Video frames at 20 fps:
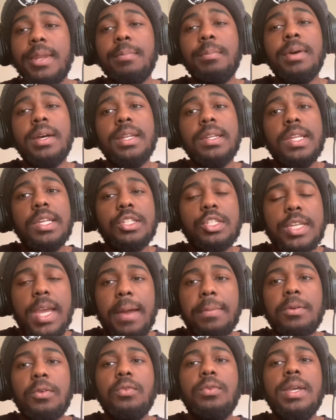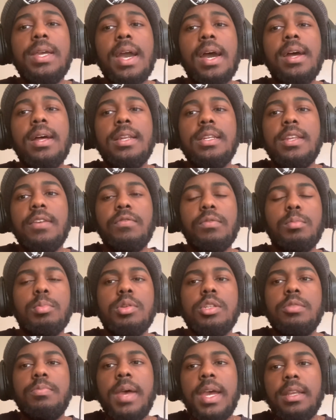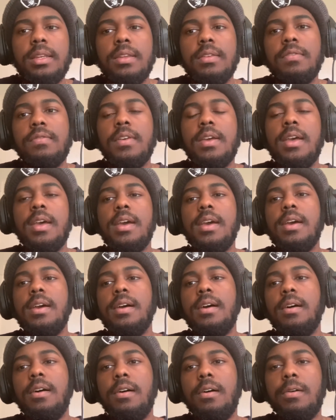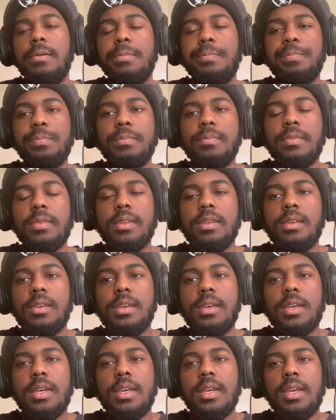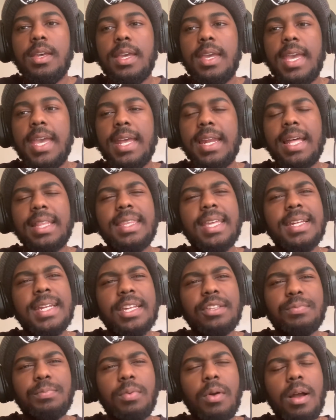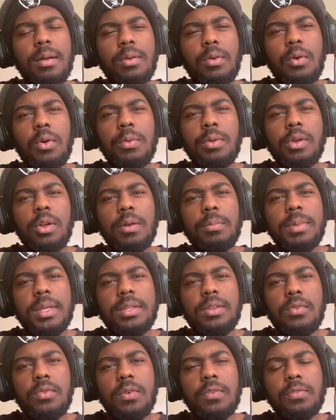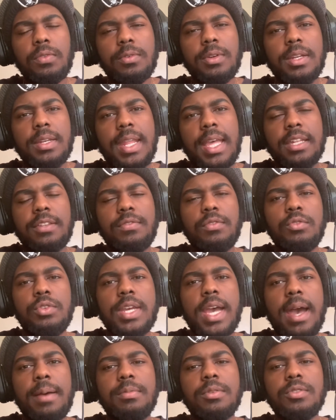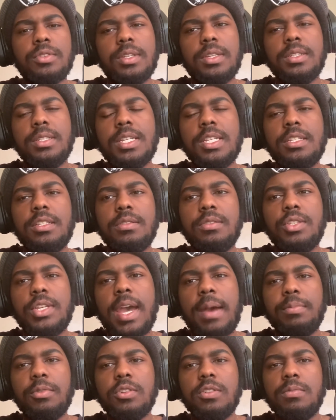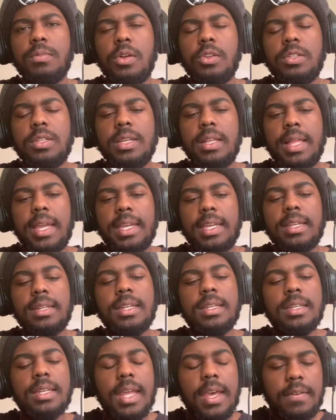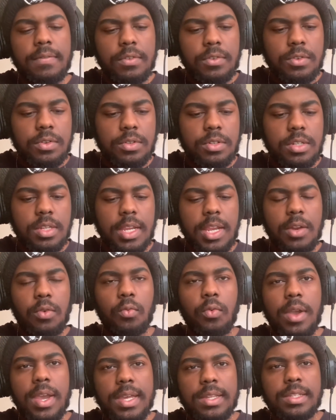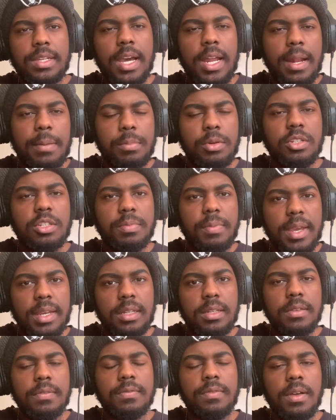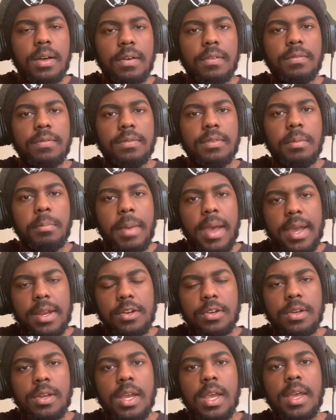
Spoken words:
But in this chapter, we got a different perspective. And I think that's probably what we're going to be doing for the next few chapters. Because this chapter is mostly like an Endeavor's and Rey's kind of perspective of the matter.